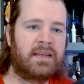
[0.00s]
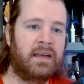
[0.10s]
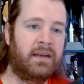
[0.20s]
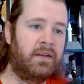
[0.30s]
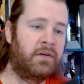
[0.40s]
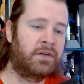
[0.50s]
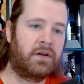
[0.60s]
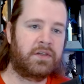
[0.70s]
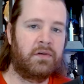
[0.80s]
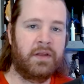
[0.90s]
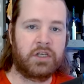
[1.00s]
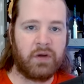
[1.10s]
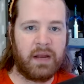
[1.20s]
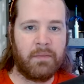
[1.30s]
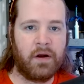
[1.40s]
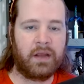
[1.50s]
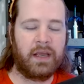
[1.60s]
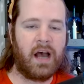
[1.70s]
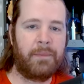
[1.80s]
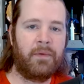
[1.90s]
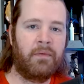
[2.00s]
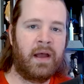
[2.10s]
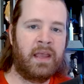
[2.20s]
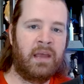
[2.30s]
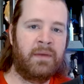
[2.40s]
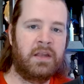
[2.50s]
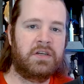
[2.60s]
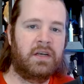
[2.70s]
And there's also the trademark and copyright image,